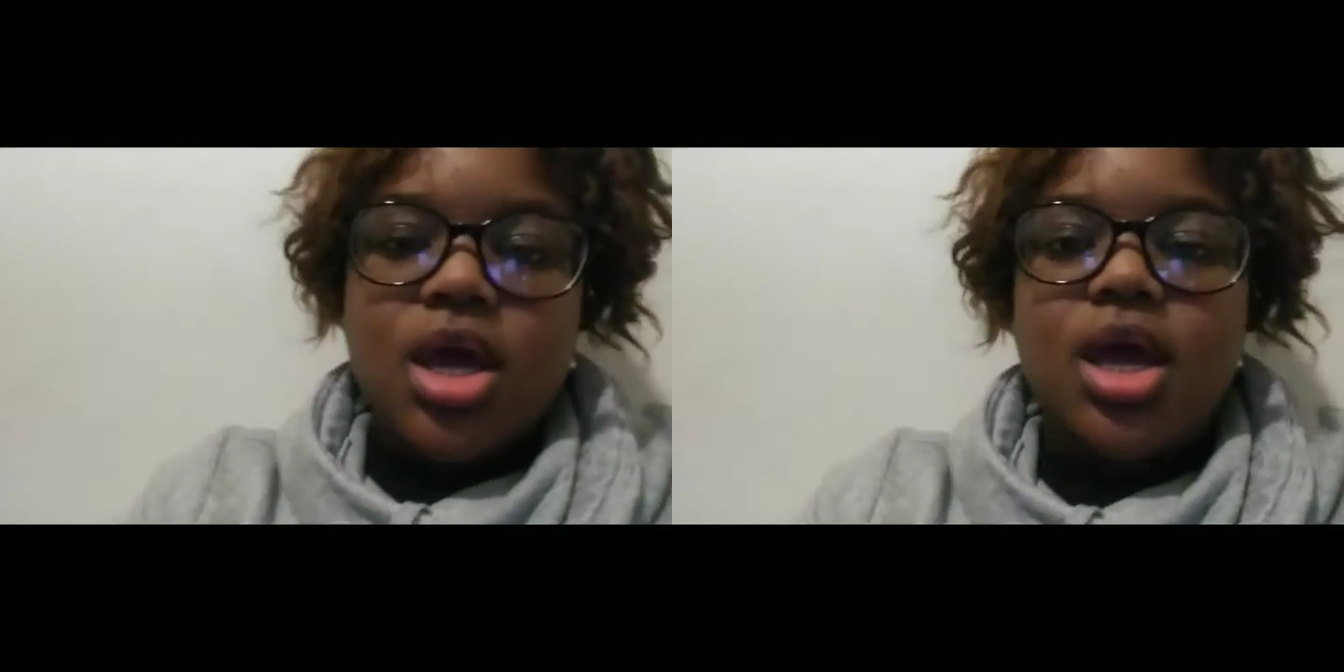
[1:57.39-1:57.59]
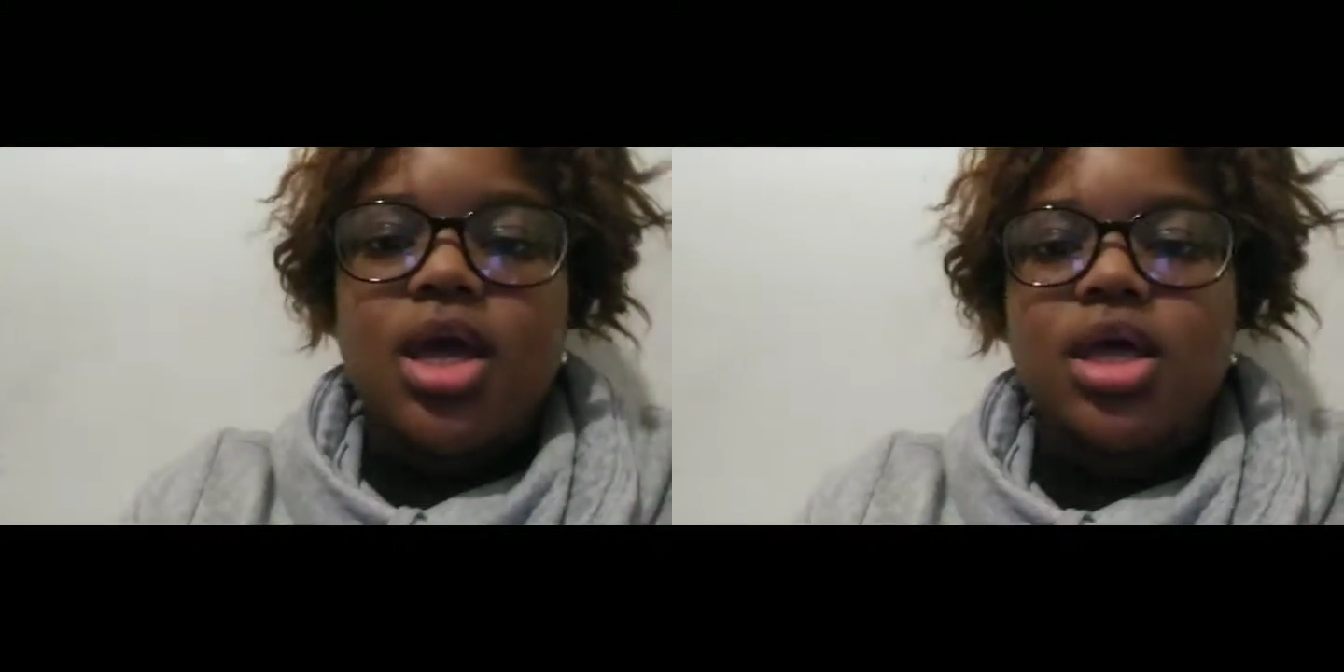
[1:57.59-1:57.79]

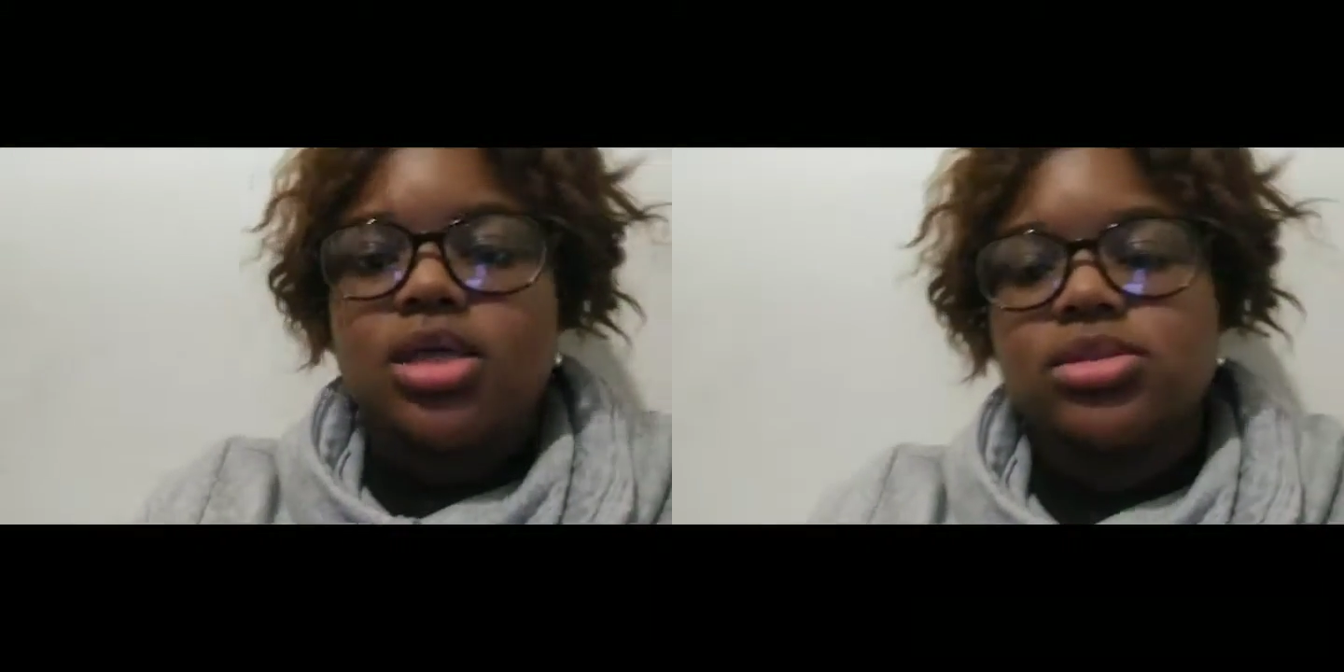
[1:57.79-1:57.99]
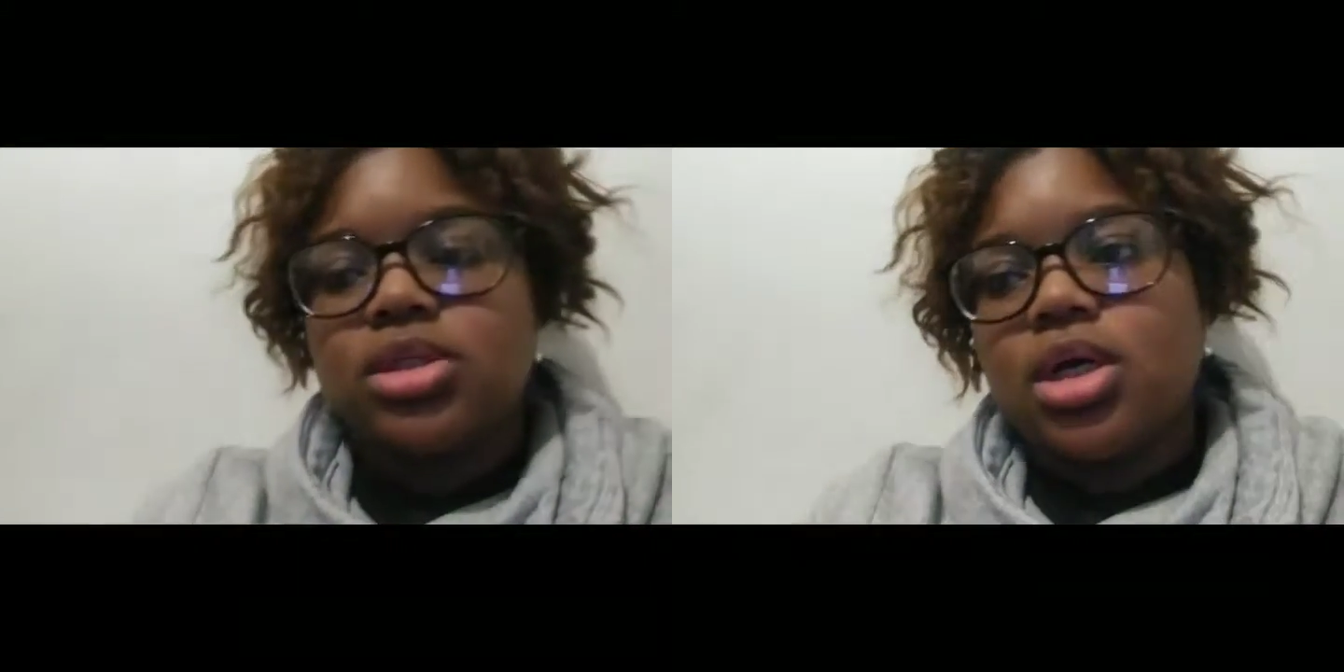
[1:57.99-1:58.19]

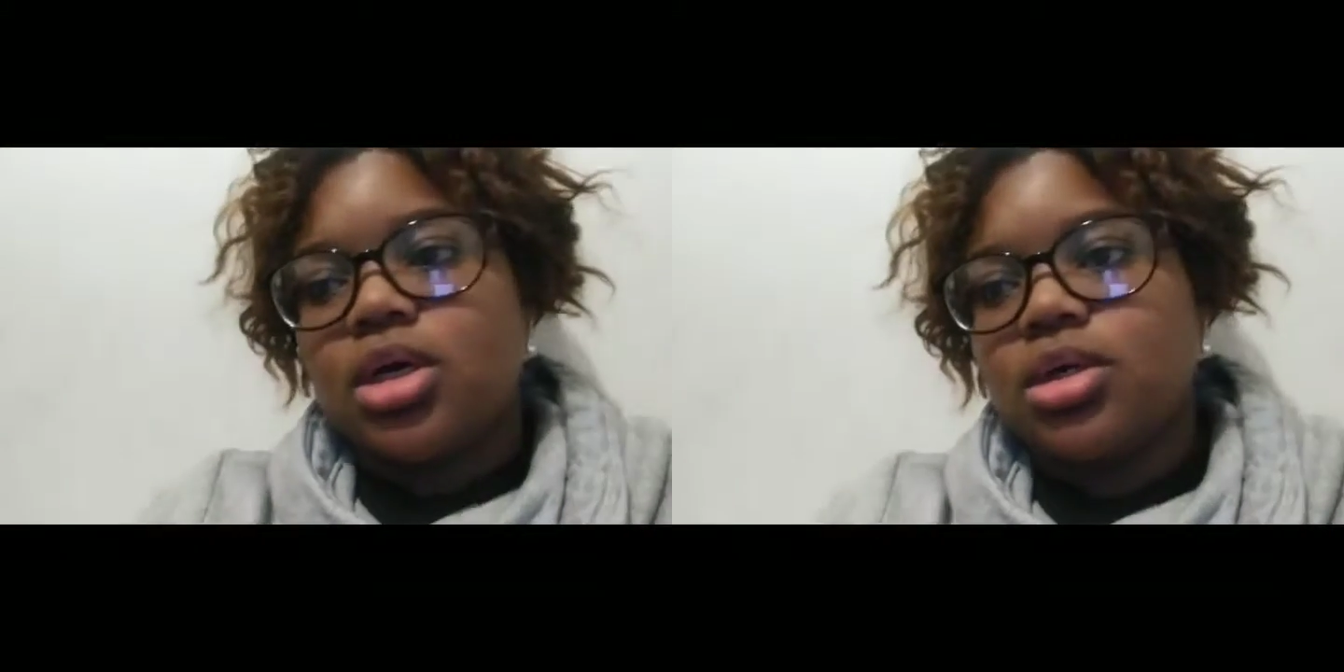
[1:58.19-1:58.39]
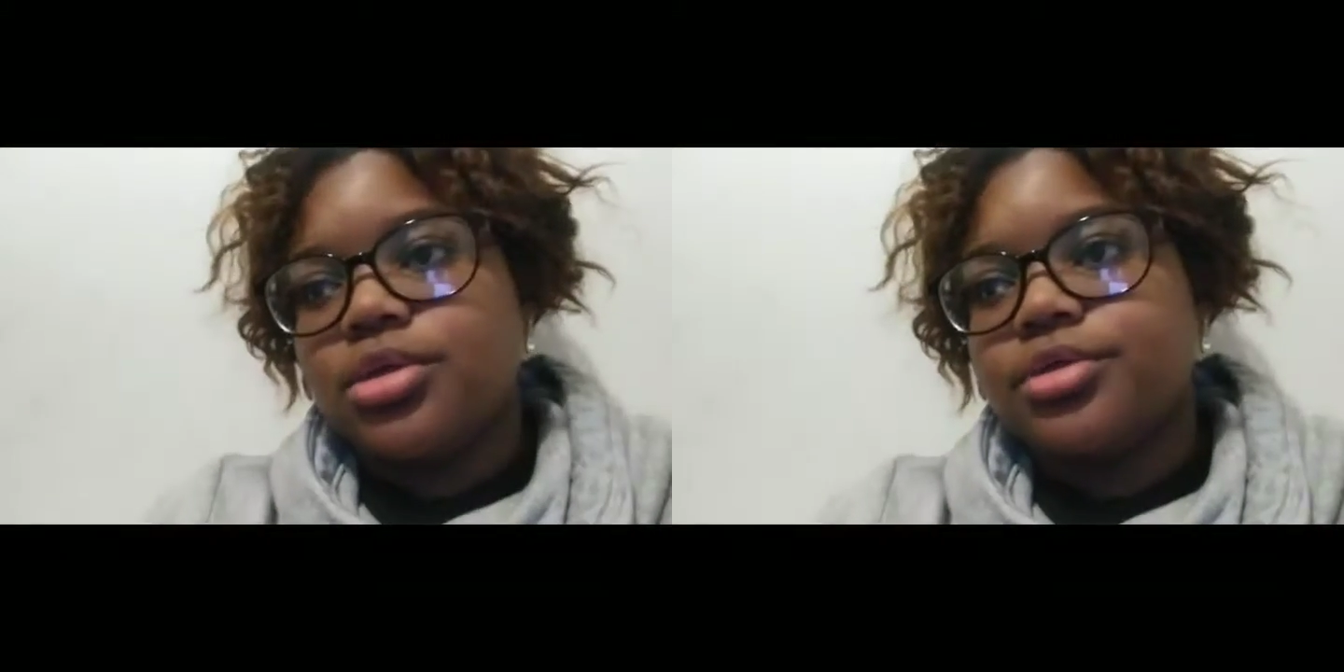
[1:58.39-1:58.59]
and
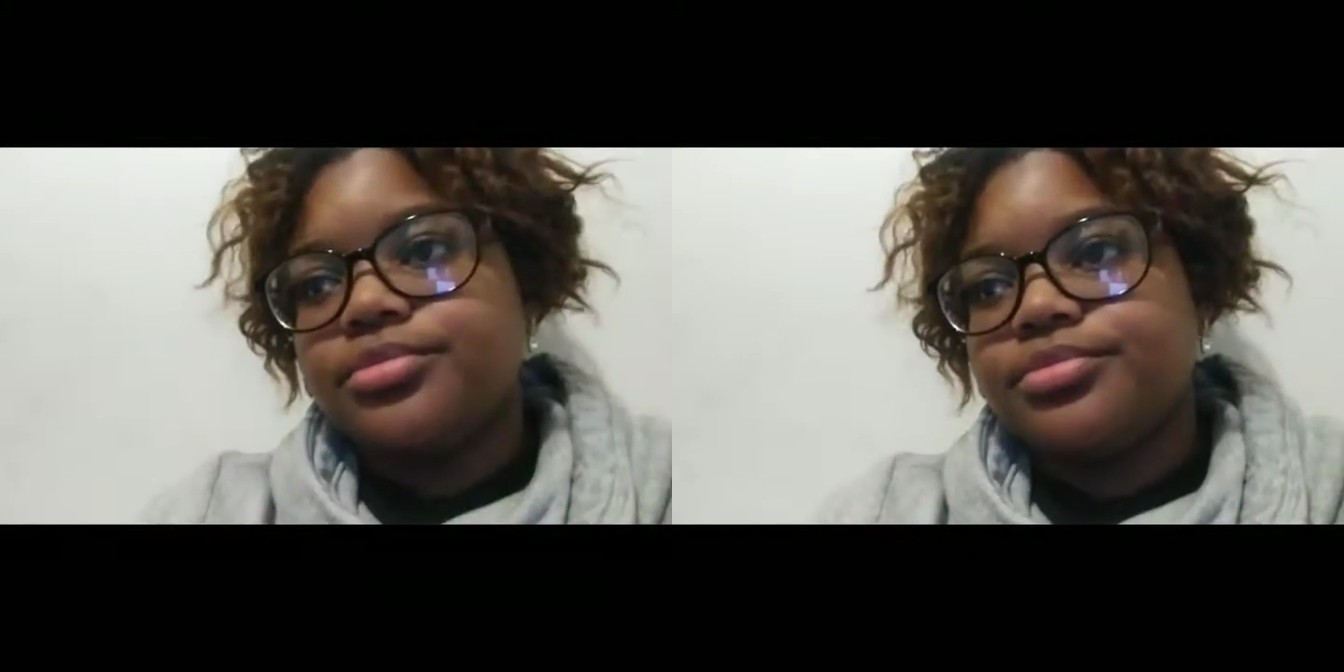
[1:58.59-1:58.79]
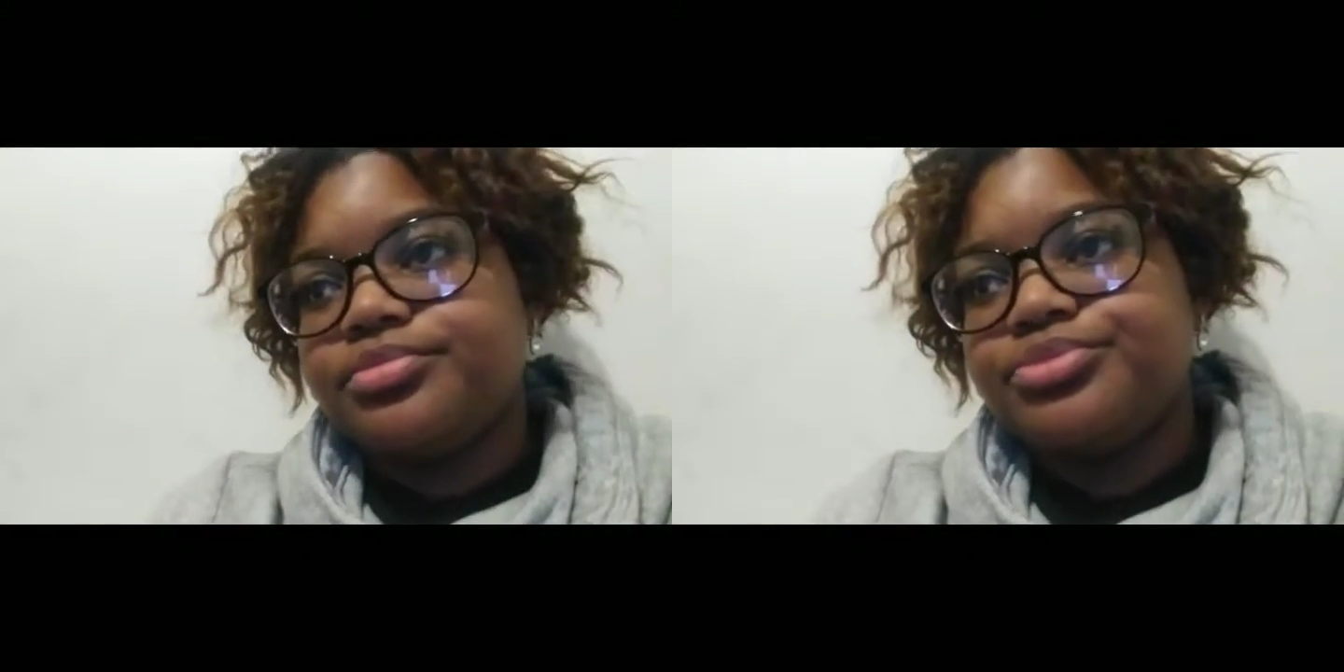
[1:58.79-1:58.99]

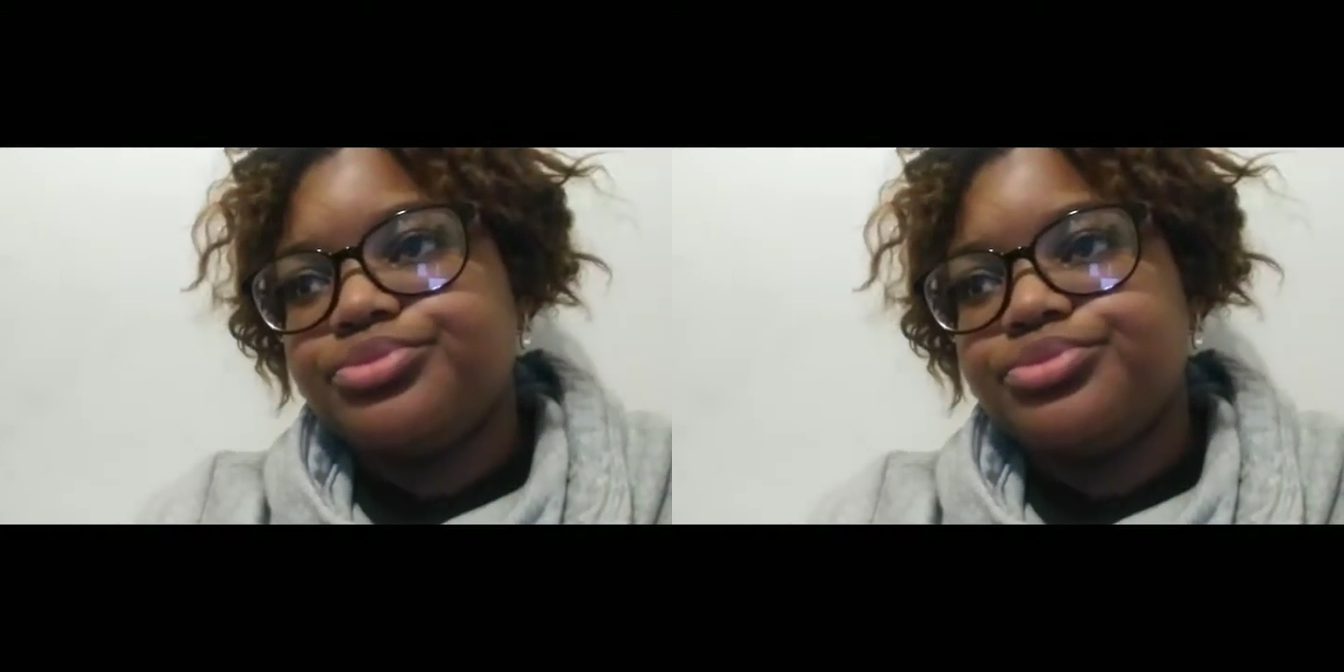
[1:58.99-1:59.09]
um